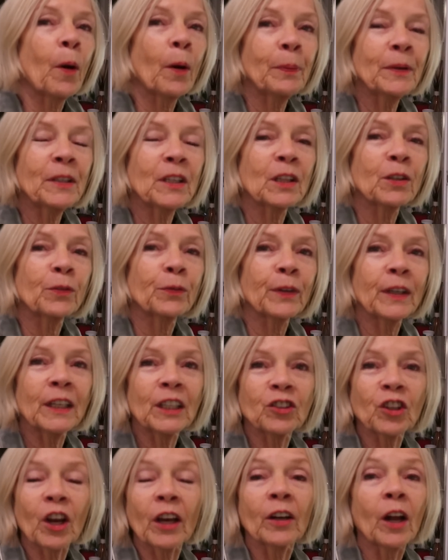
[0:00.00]
pop into the
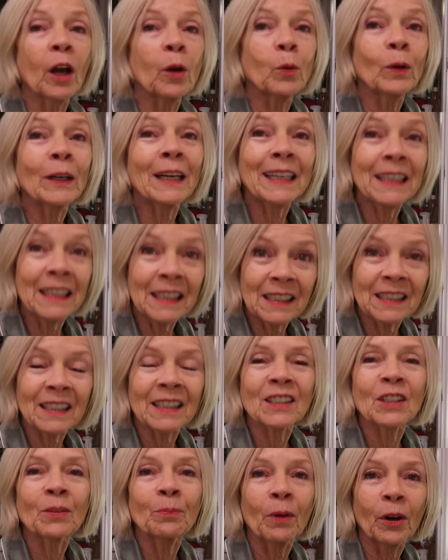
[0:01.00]
fridge, and I will
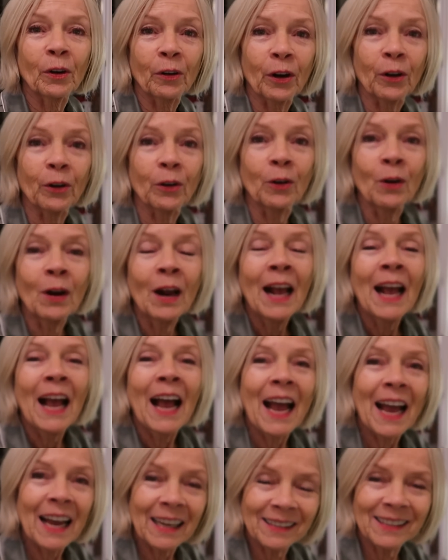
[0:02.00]
eat tomorrow
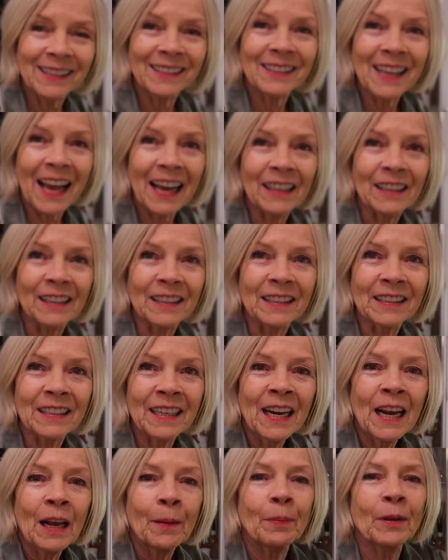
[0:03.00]
as a
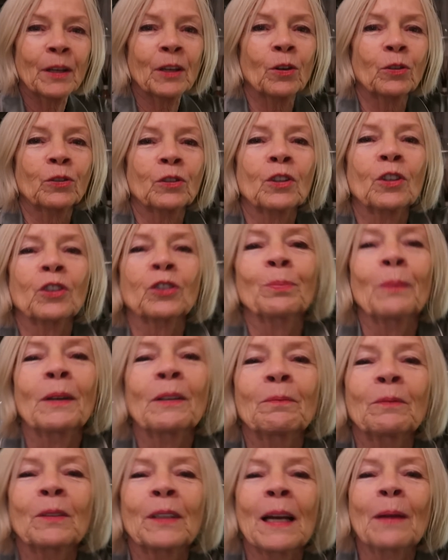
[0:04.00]
salad because, gosh,
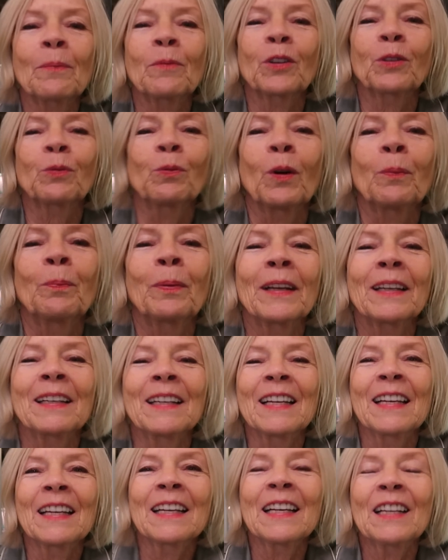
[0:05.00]
my camera's
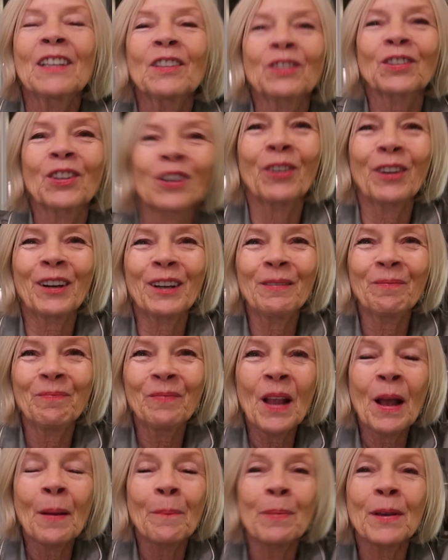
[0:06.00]
wobbling. Sorry.
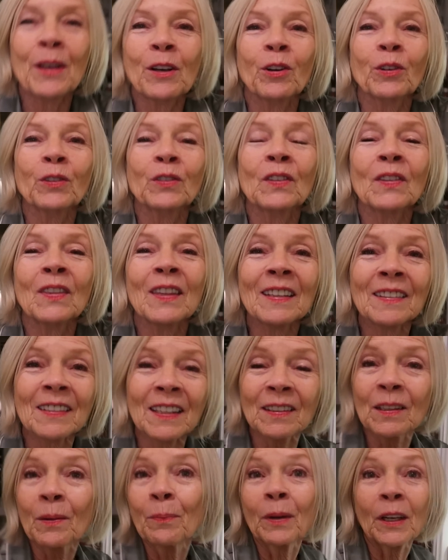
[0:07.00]
Because
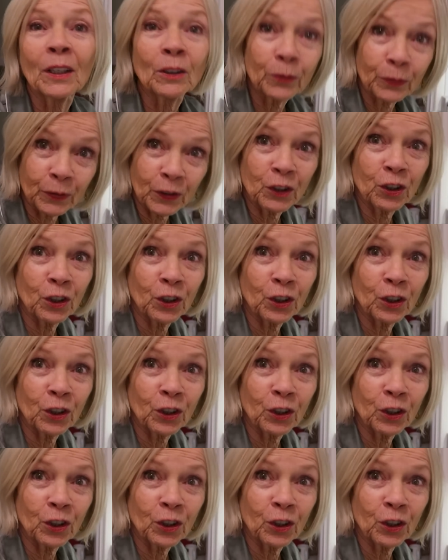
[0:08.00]
this is a meal for